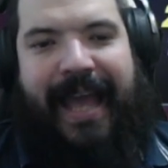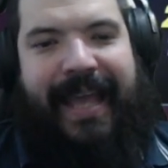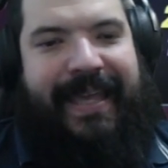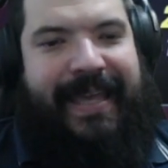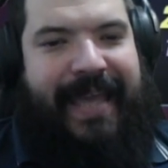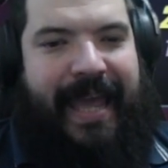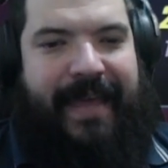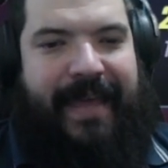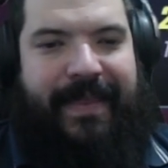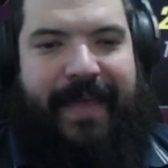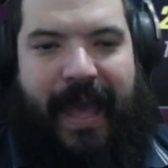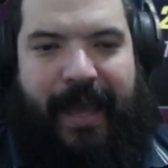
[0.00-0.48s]

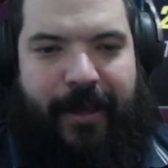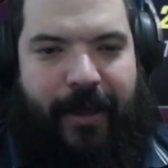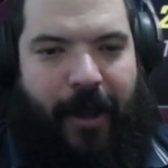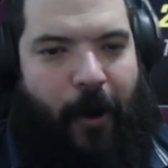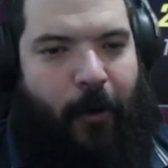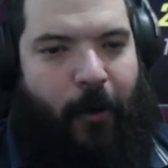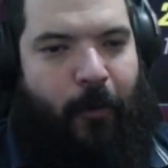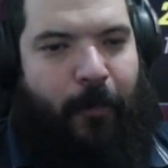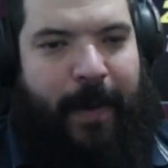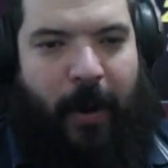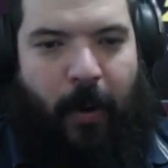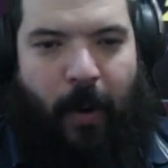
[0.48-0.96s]
Get that
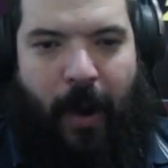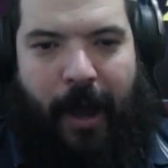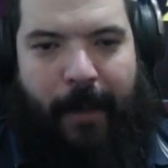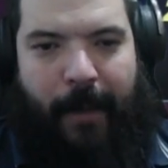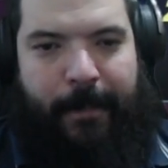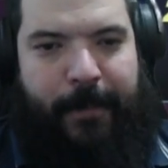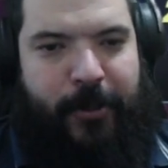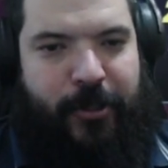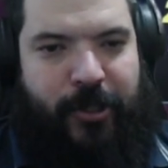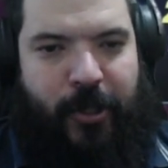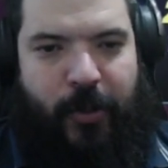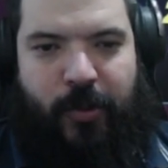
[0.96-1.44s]
coal built up
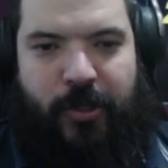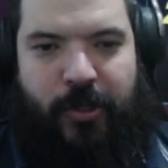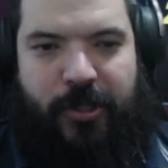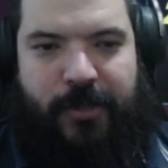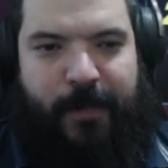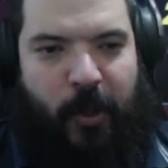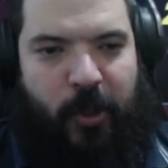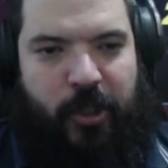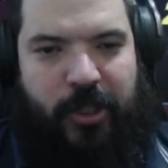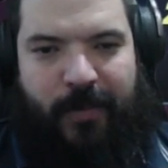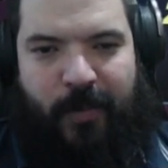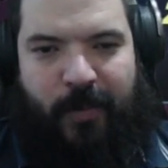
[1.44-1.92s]
as soon as
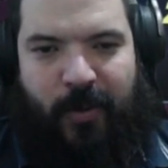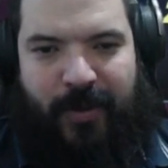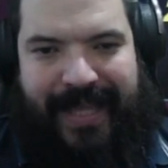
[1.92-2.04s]
possible.